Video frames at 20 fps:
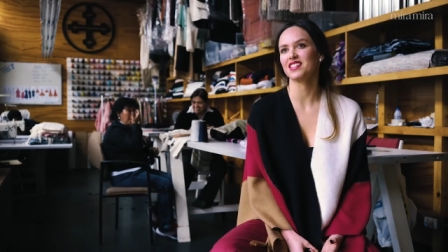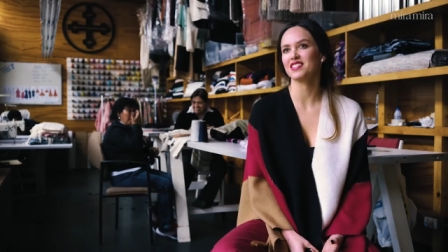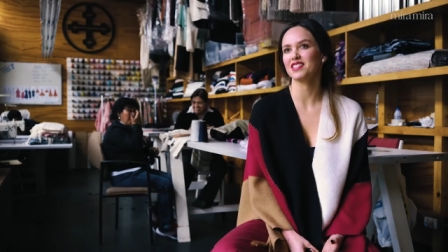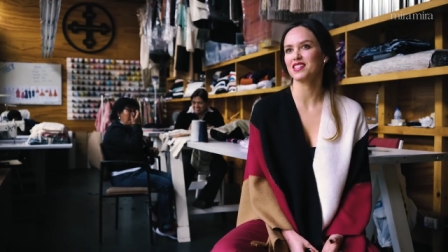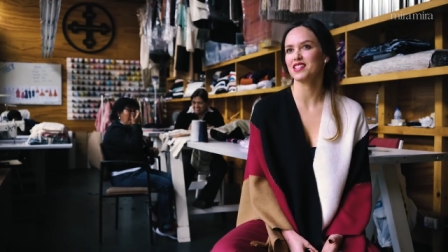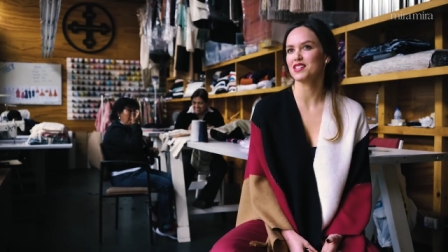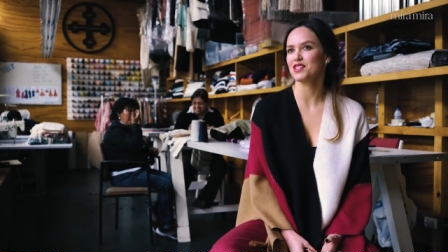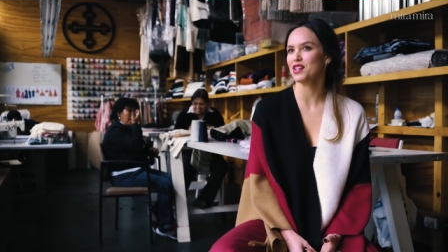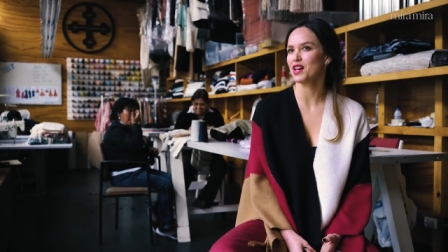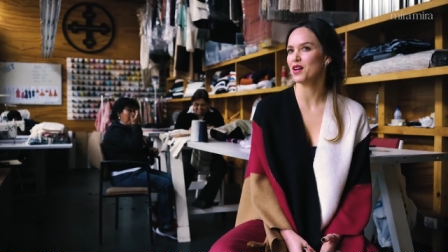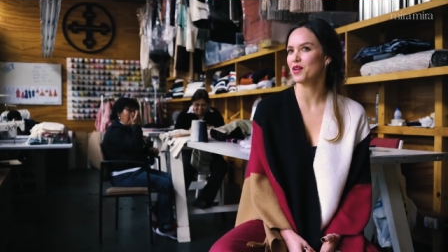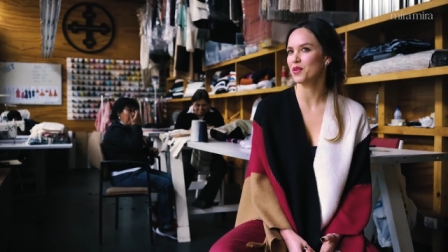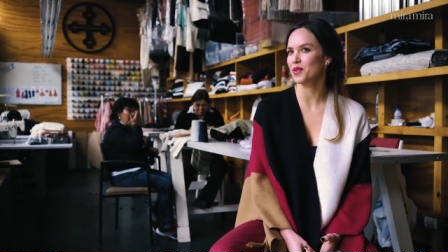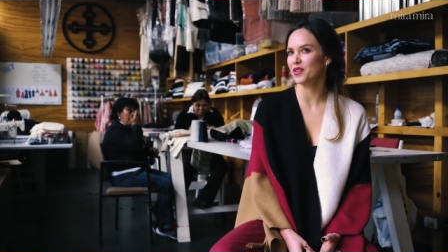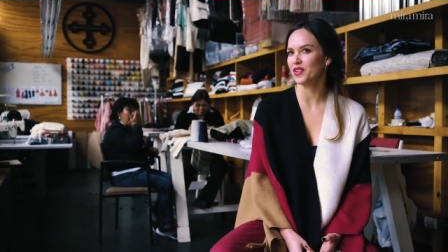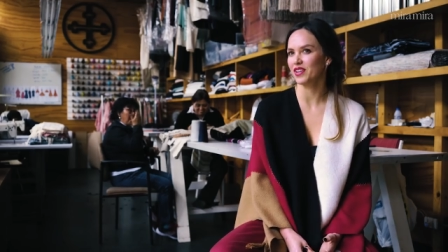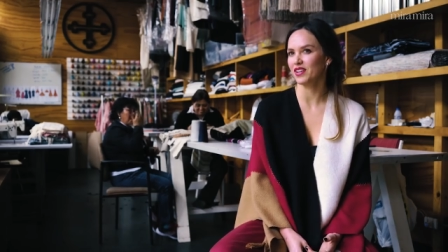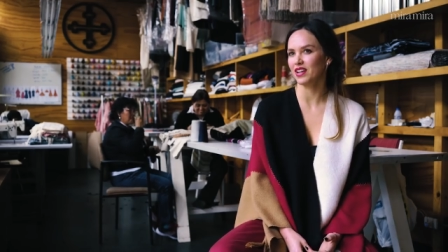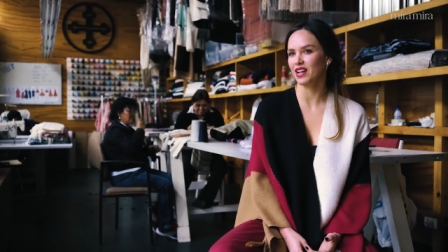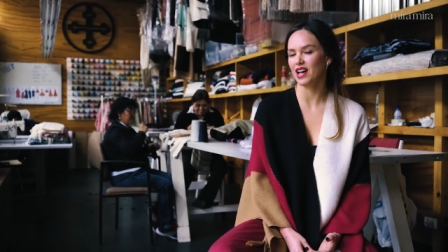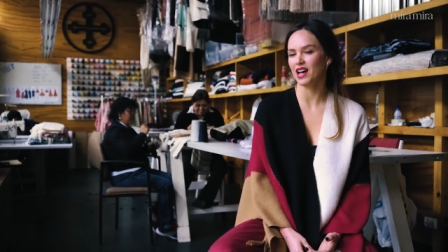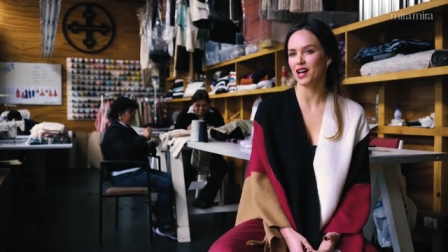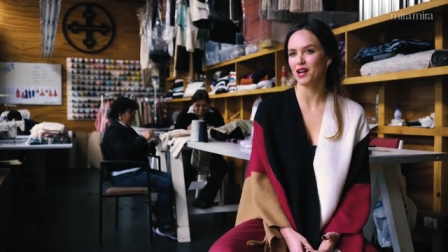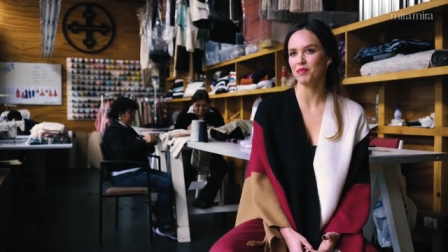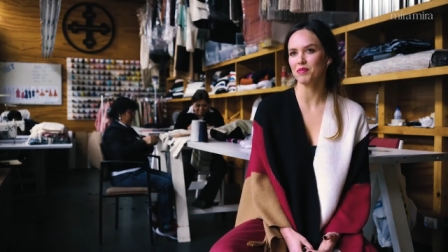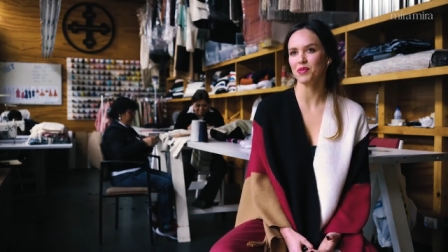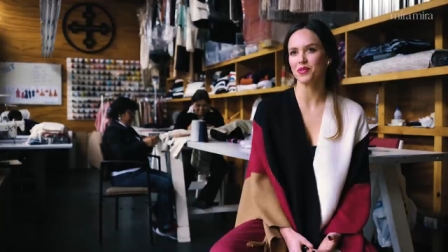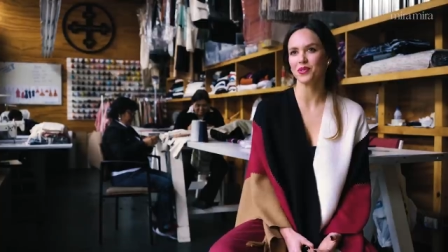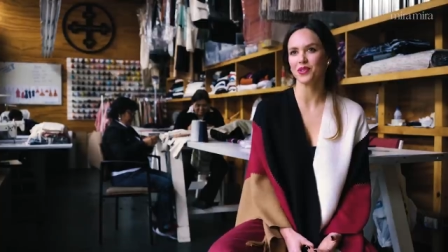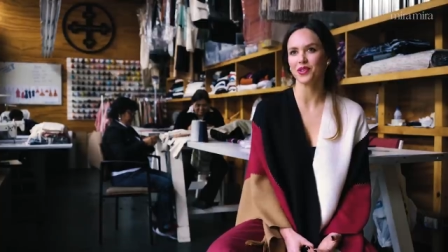This is our
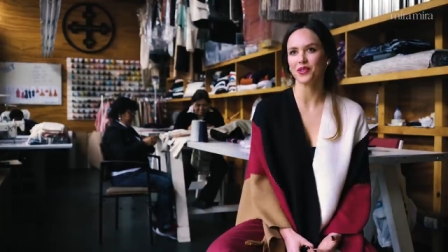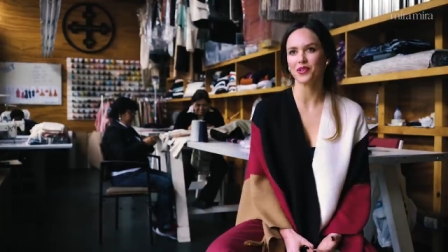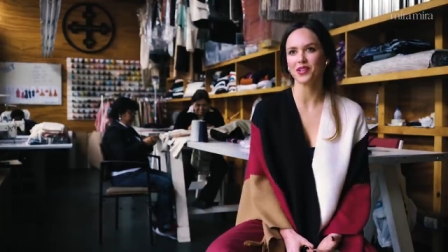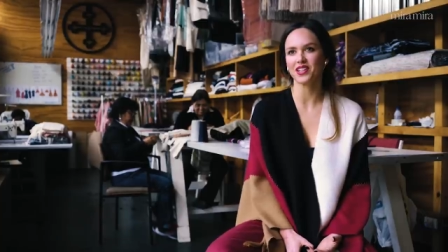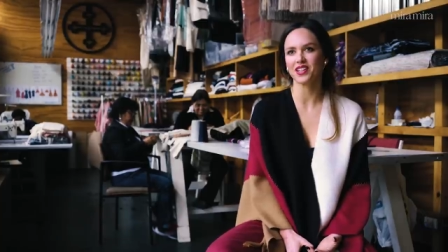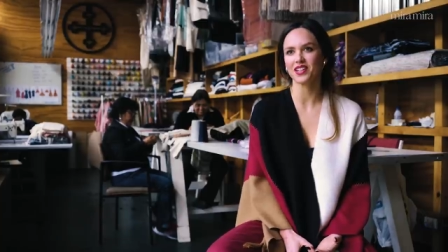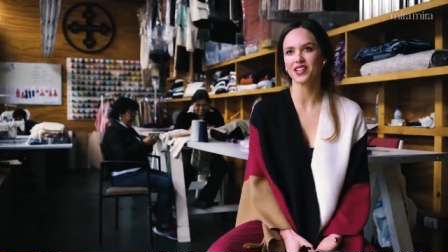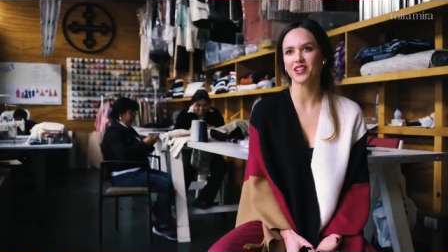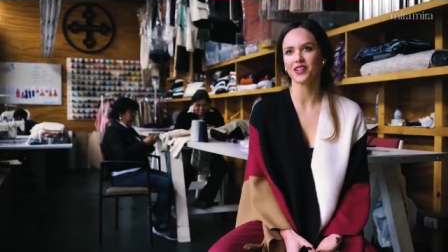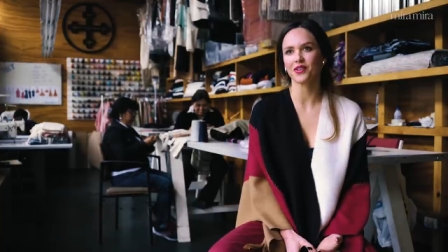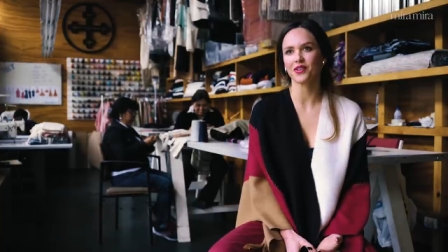lab where we